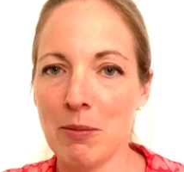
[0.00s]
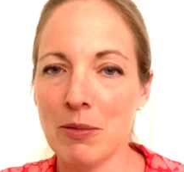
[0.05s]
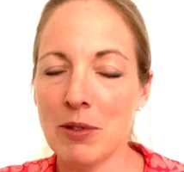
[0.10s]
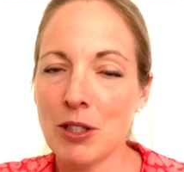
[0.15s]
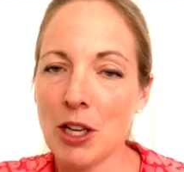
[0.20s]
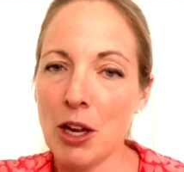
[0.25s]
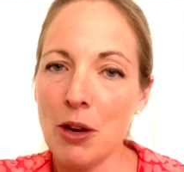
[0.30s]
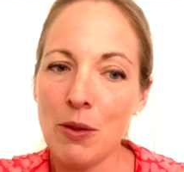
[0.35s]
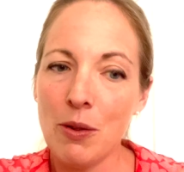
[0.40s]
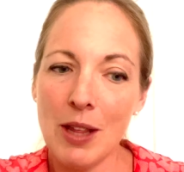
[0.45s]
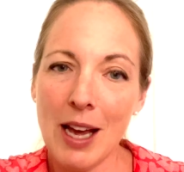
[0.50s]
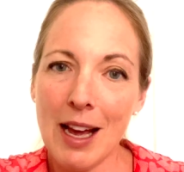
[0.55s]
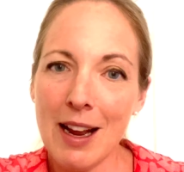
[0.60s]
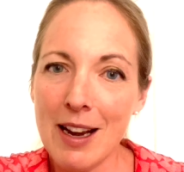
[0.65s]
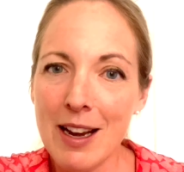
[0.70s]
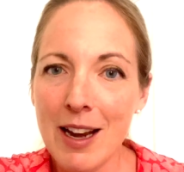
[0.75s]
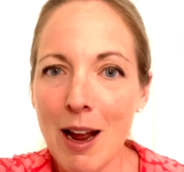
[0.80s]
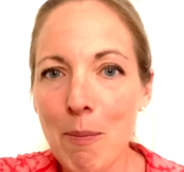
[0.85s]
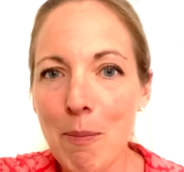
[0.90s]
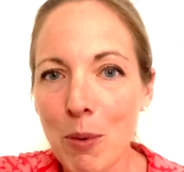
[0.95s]
So that
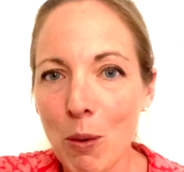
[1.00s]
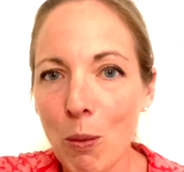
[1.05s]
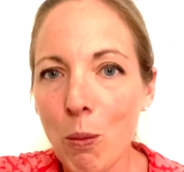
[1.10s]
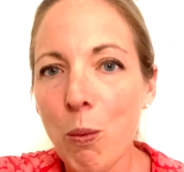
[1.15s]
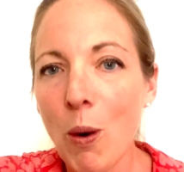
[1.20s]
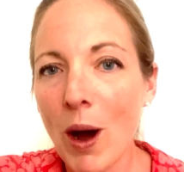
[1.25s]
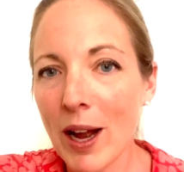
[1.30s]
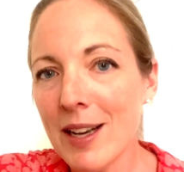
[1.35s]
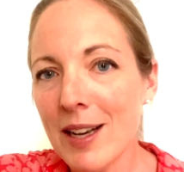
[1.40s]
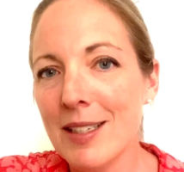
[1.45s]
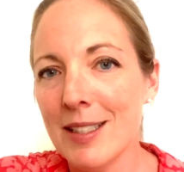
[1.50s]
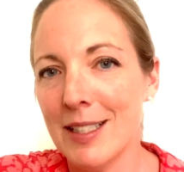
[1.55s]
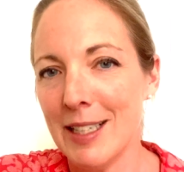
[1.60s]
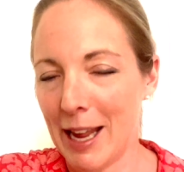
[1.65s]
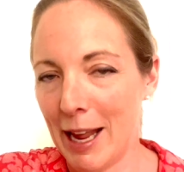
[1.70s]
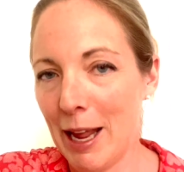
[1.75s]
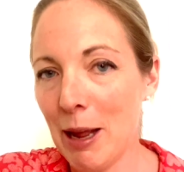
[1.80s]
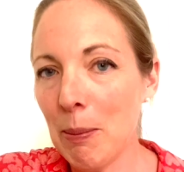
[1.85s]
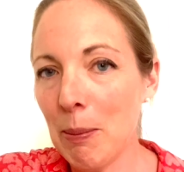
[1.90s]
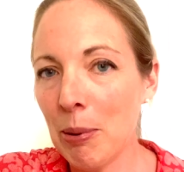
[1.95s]
number 1
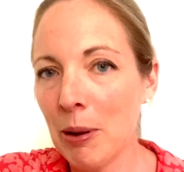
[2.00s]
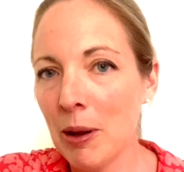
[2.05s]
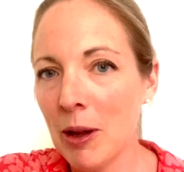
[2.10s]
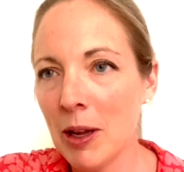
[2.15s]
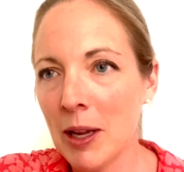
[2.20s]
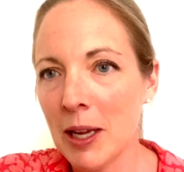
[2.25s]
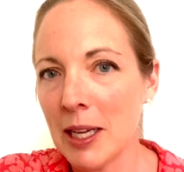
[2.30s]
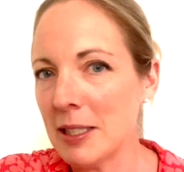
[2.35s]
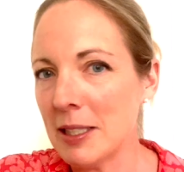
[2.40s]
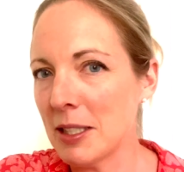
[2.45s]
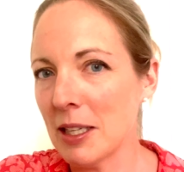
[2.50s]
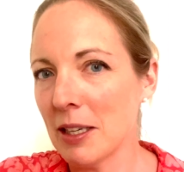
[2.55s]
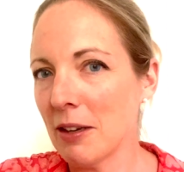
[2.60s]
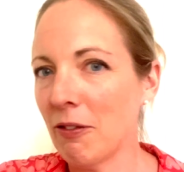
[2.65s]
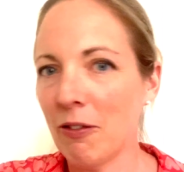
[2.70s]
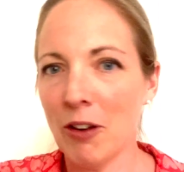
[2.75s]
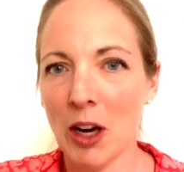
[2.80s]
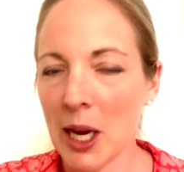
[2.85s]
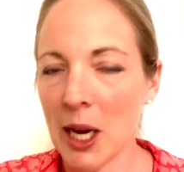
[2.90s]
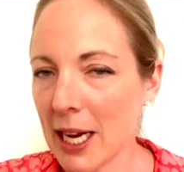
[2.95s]
tip is going to
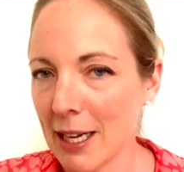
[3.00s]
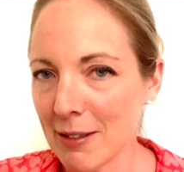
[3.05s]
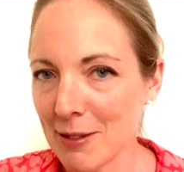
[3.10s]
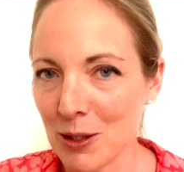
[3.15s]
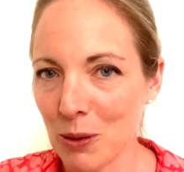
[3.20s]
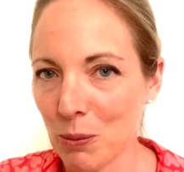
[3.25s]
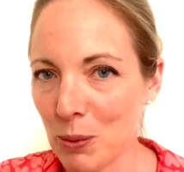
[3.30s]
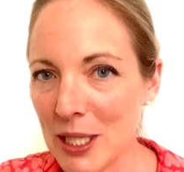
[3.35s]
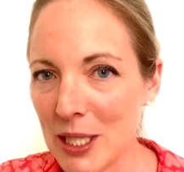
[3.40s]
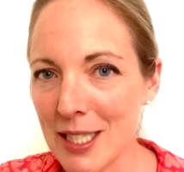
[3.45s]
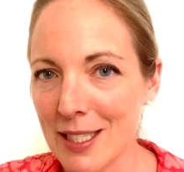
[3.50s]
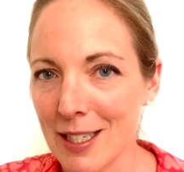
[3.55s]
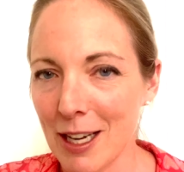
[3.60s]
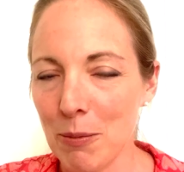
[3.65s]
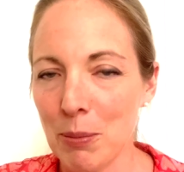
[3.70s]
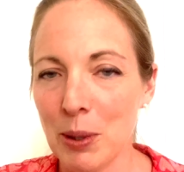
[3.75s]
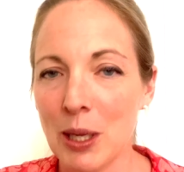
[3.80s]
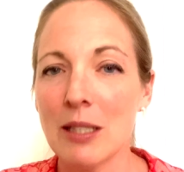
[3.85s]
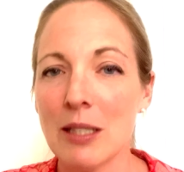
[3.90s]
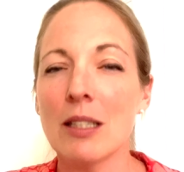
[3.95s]
fly out of the window,
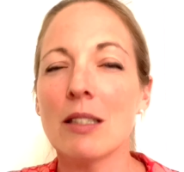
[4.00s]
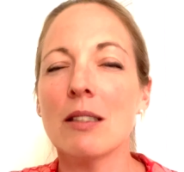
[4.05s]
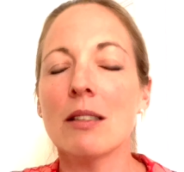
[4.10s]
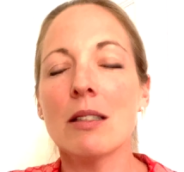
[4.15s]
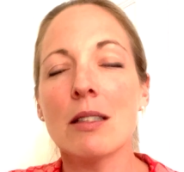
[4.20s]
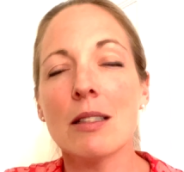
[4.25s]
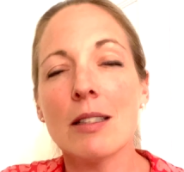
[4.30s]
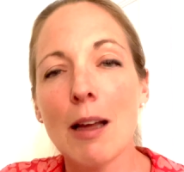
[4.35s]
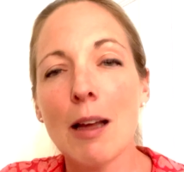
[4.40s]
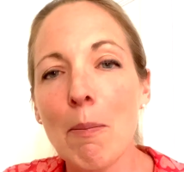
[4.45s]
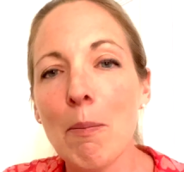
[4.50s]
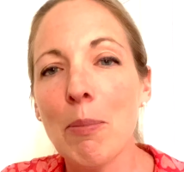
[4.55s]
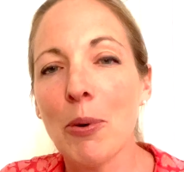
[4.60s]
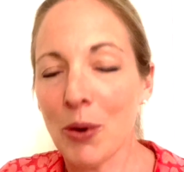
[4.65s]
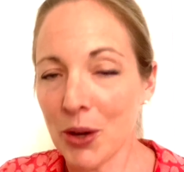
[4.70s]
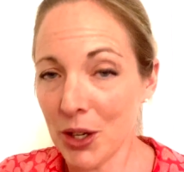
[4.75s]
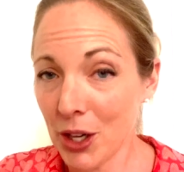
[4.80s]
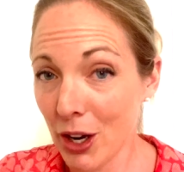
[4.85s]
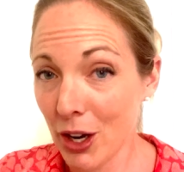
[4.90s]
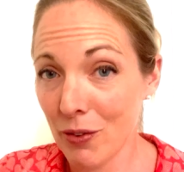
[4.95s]
because at some
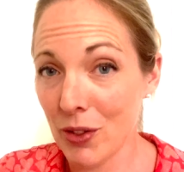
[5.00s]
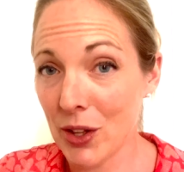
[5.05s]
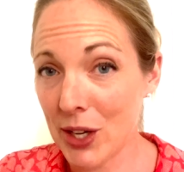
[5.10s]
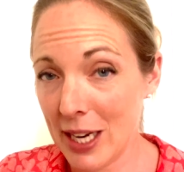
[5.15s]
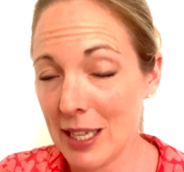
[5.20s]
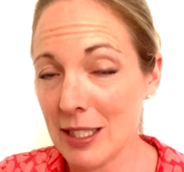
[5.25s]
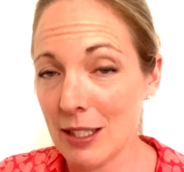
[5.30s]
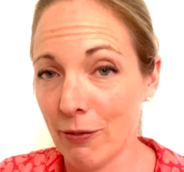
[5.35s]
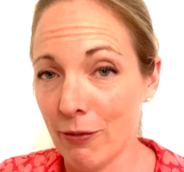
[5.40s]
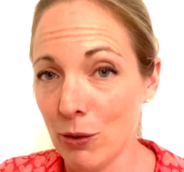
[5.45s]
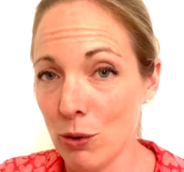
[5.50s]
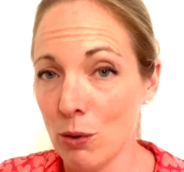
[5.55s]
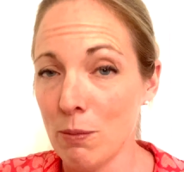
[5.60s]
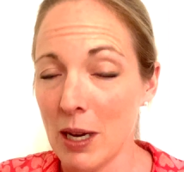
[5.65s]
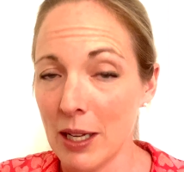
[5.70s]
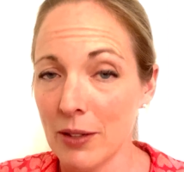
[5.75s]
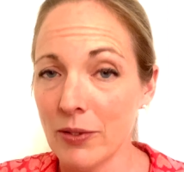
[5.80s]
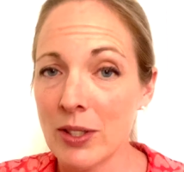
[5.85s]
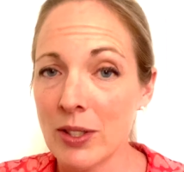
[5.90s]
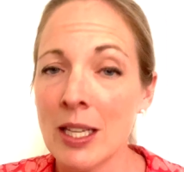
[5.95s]
point over the next 4
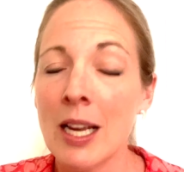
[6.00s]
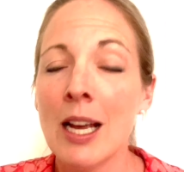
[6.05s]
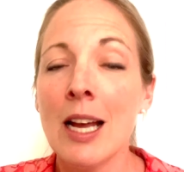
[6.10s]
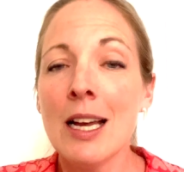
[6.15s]
months,